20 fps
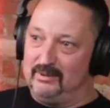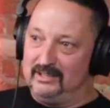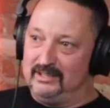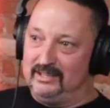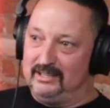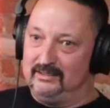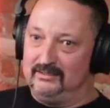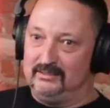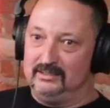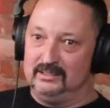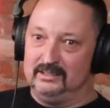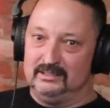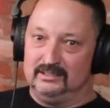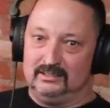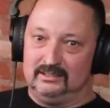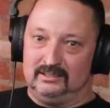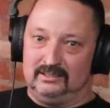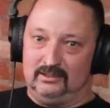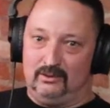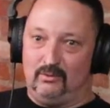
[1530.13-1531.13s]
And then
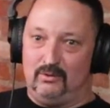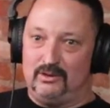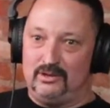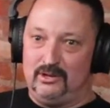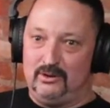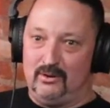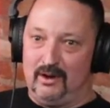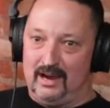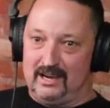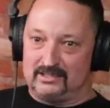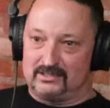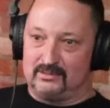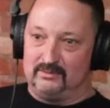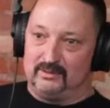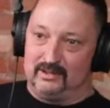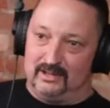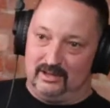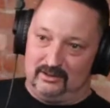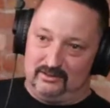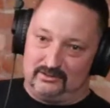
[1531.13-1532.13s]
when you ask them to
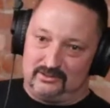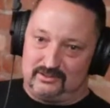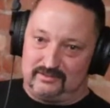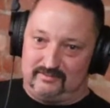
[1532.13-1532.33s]
go,